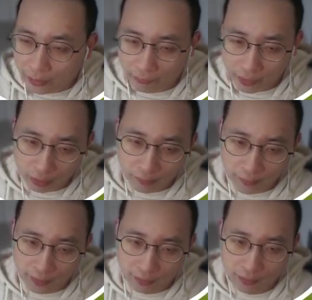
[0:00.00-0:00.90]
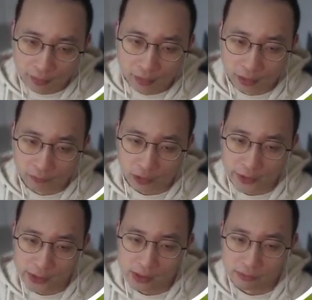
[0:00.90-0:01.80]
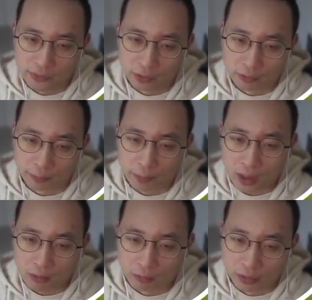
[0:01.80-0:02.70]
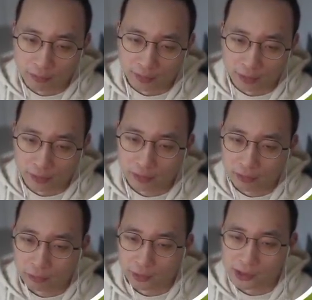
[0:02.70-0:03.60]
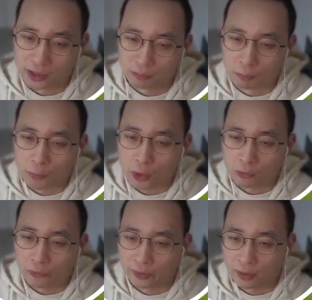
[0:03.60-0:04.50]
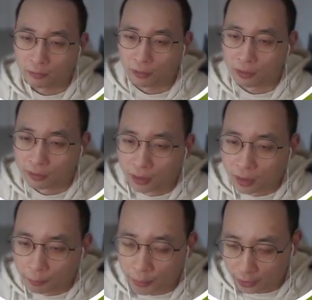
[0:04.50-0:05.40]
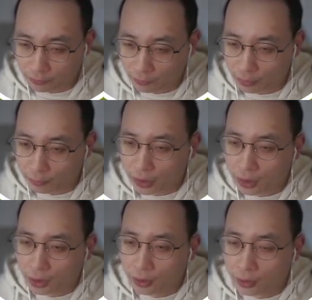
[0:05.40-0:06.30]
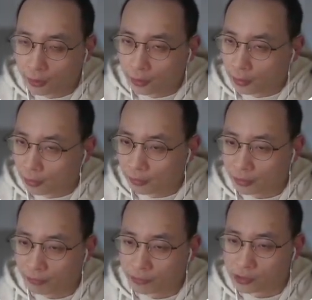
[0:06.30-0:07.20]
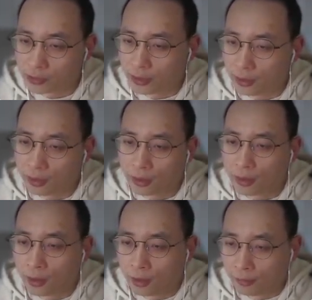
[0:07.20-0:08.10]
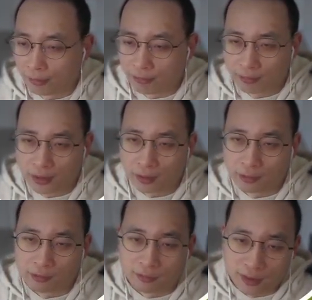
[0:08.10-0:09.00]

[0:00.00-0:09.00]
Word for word: We hope this invocation will empower users to achieve more with our platform. Thank you for joining this technical